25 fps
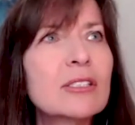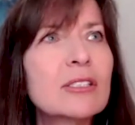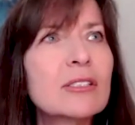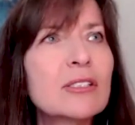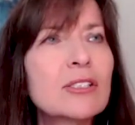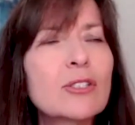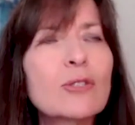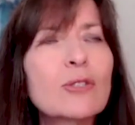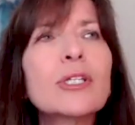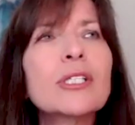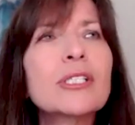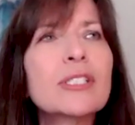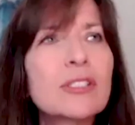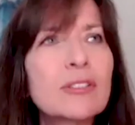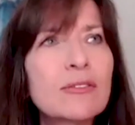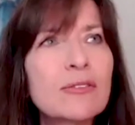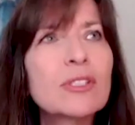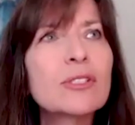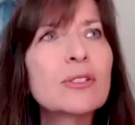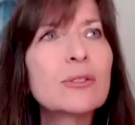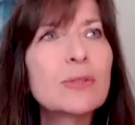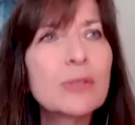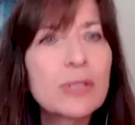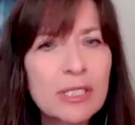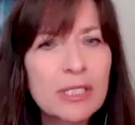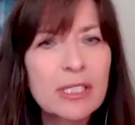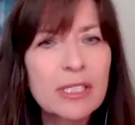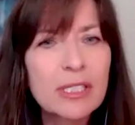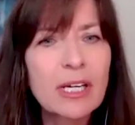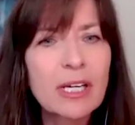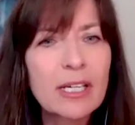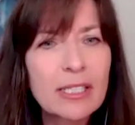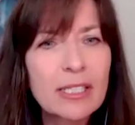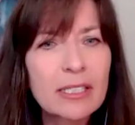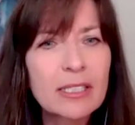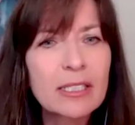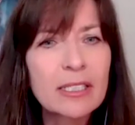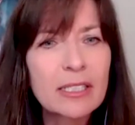choice of
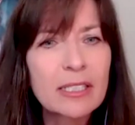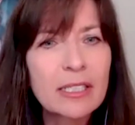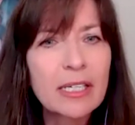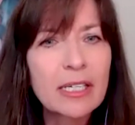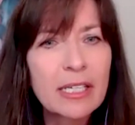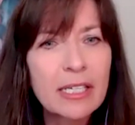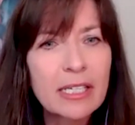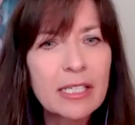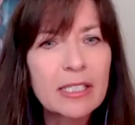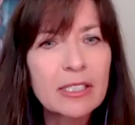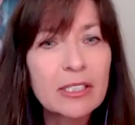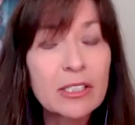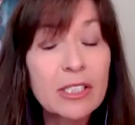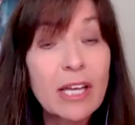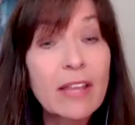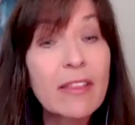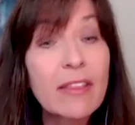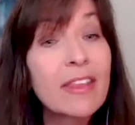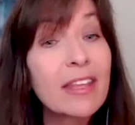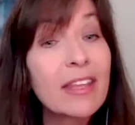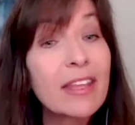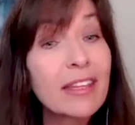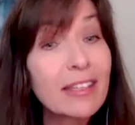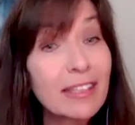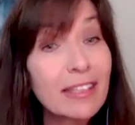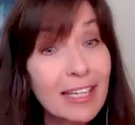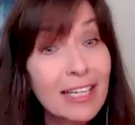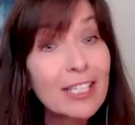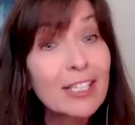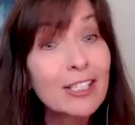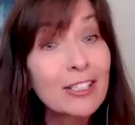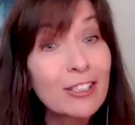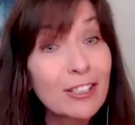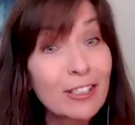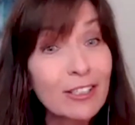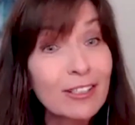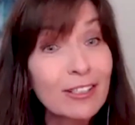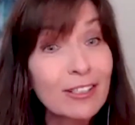suicide at a young age. And then
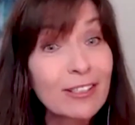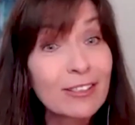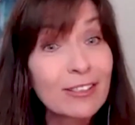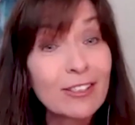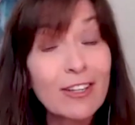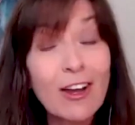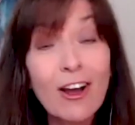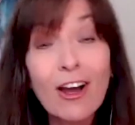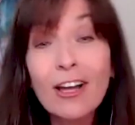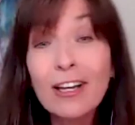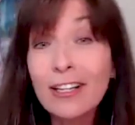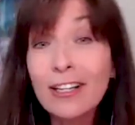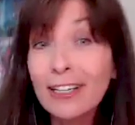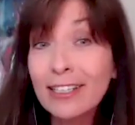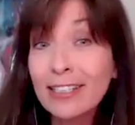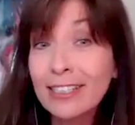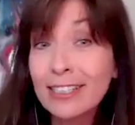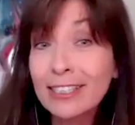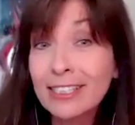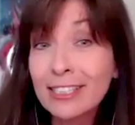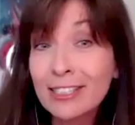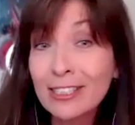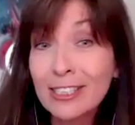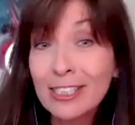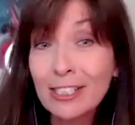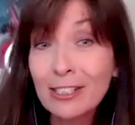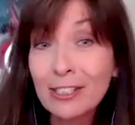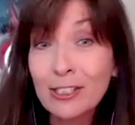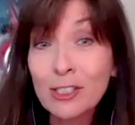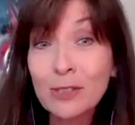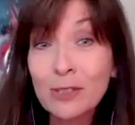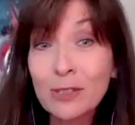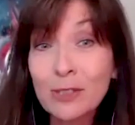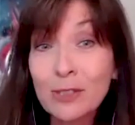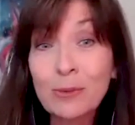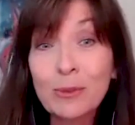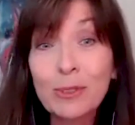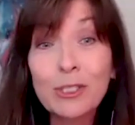later, not at a near death
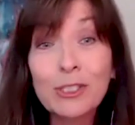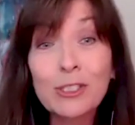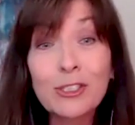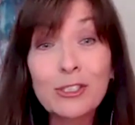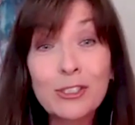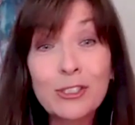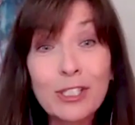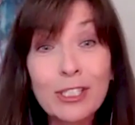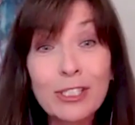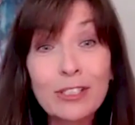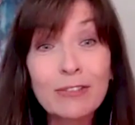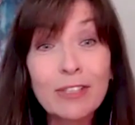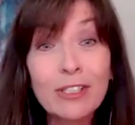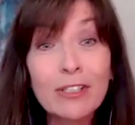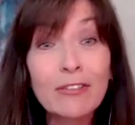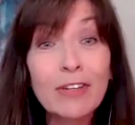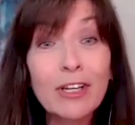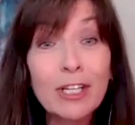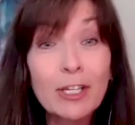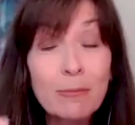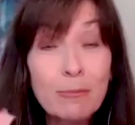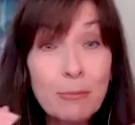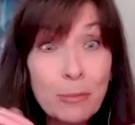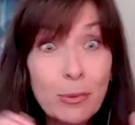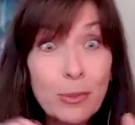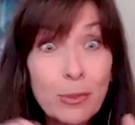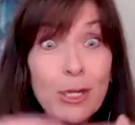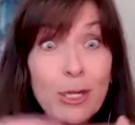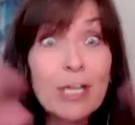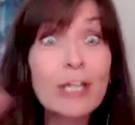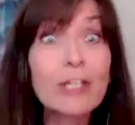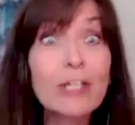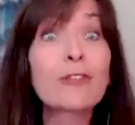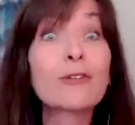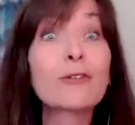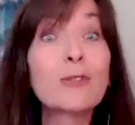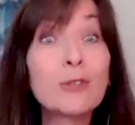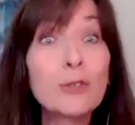experience or end of life, had a
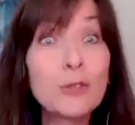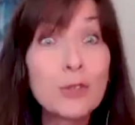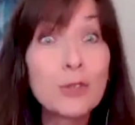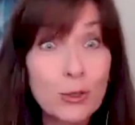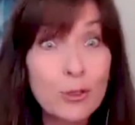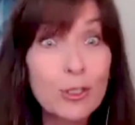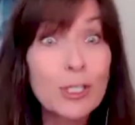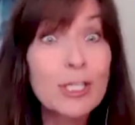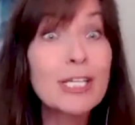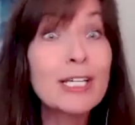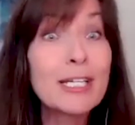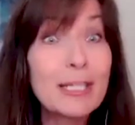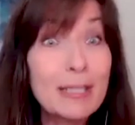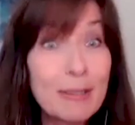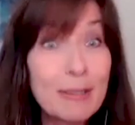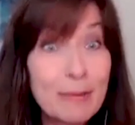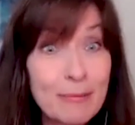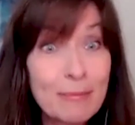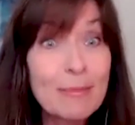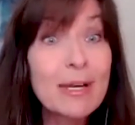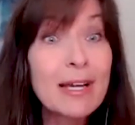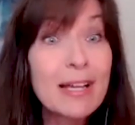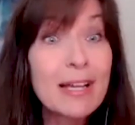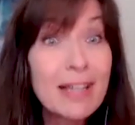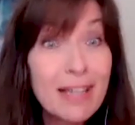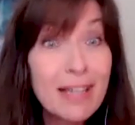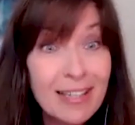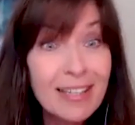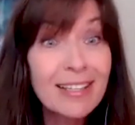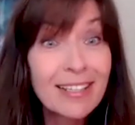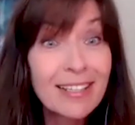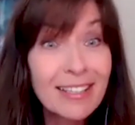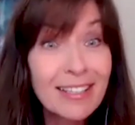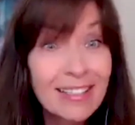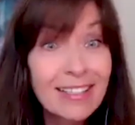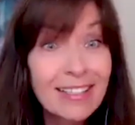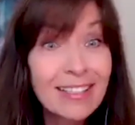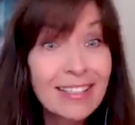breakthrough dream
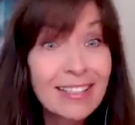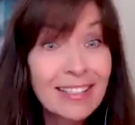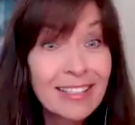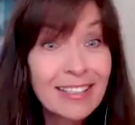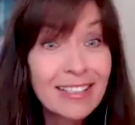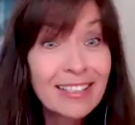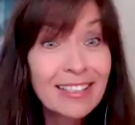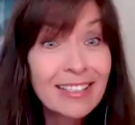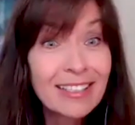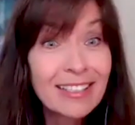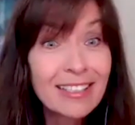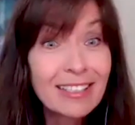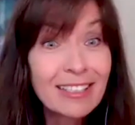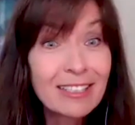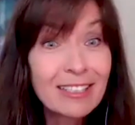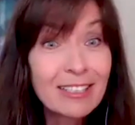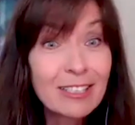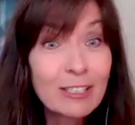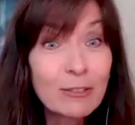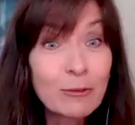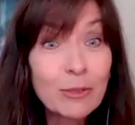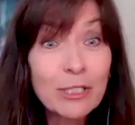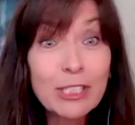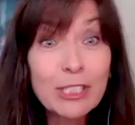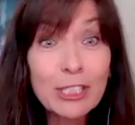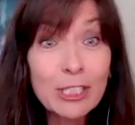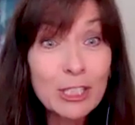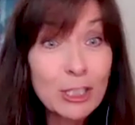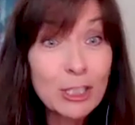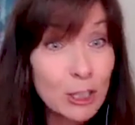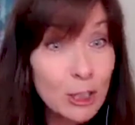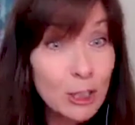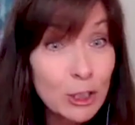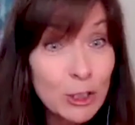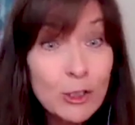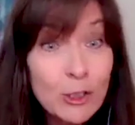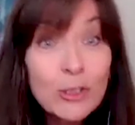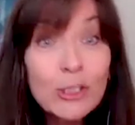that was as
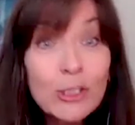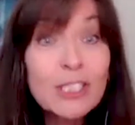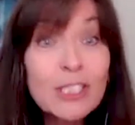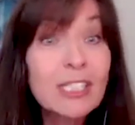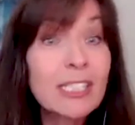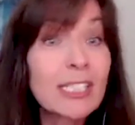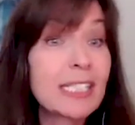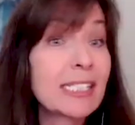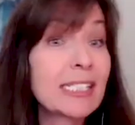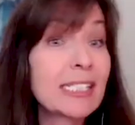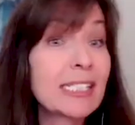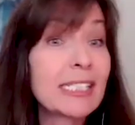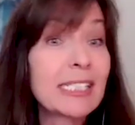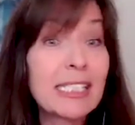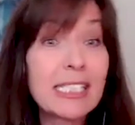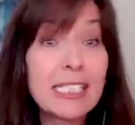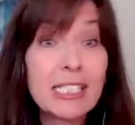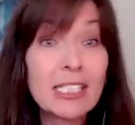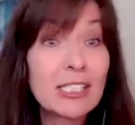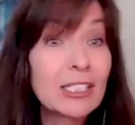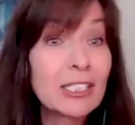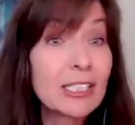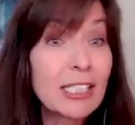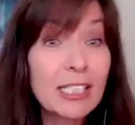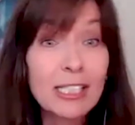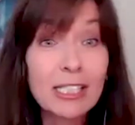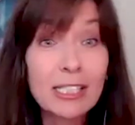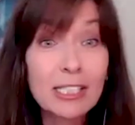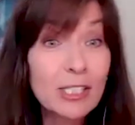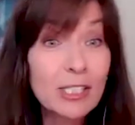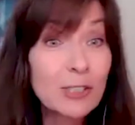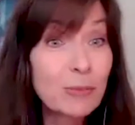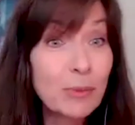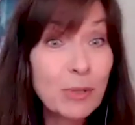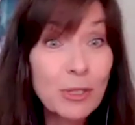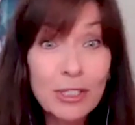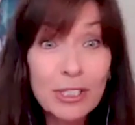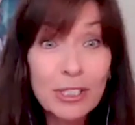lucid as a near death
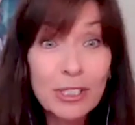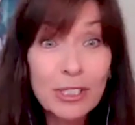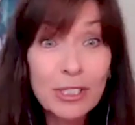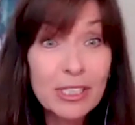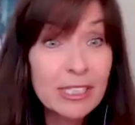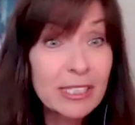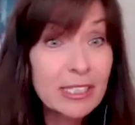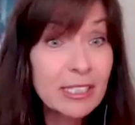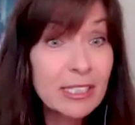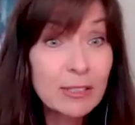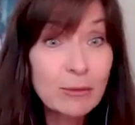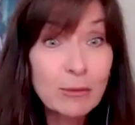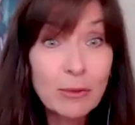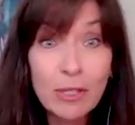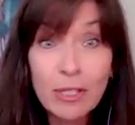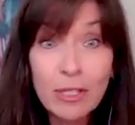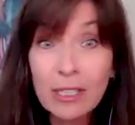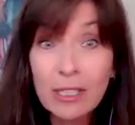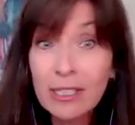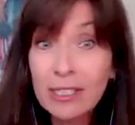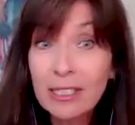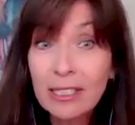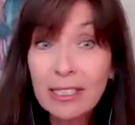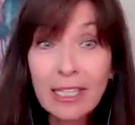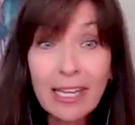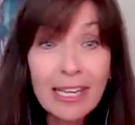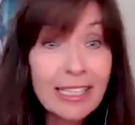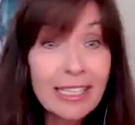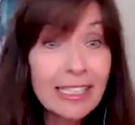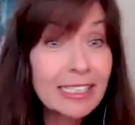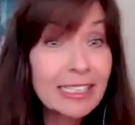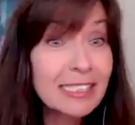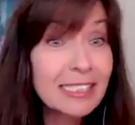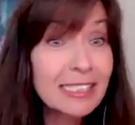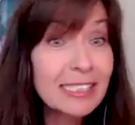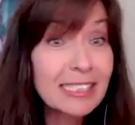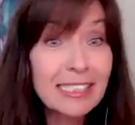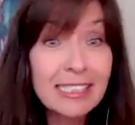experience with
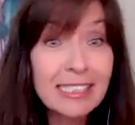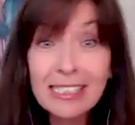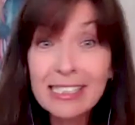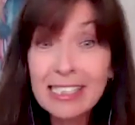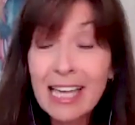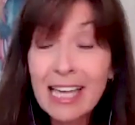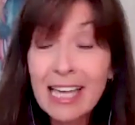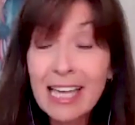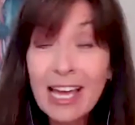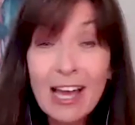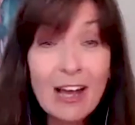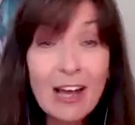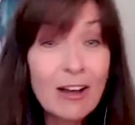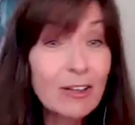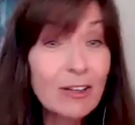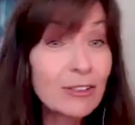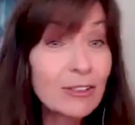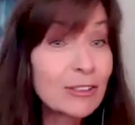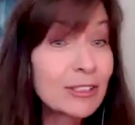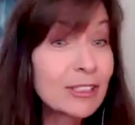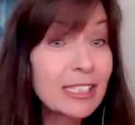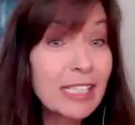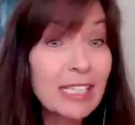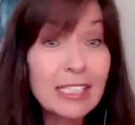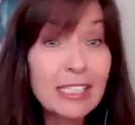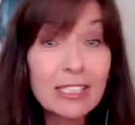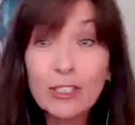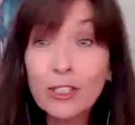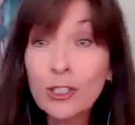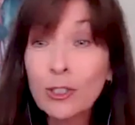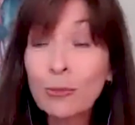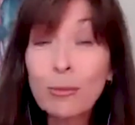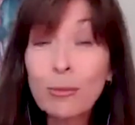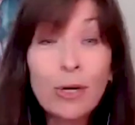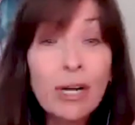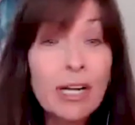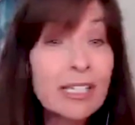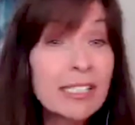light and sound and
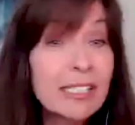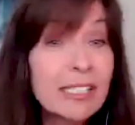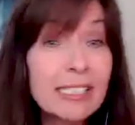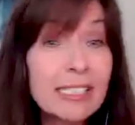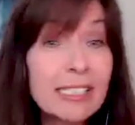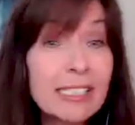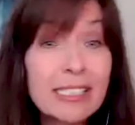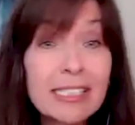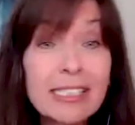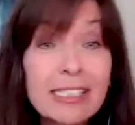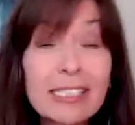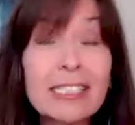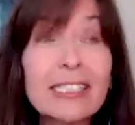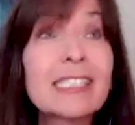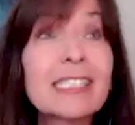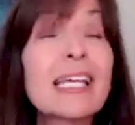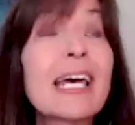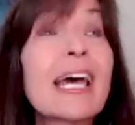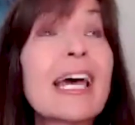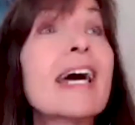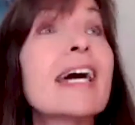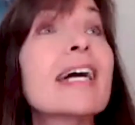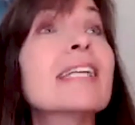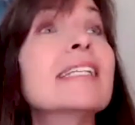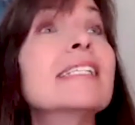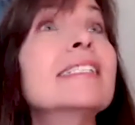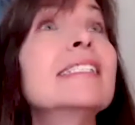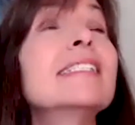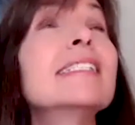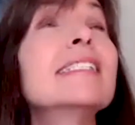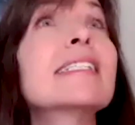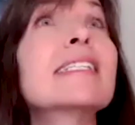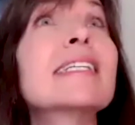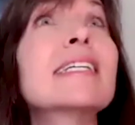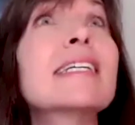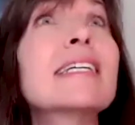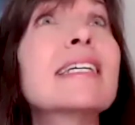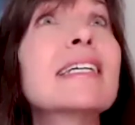her presence
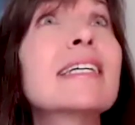and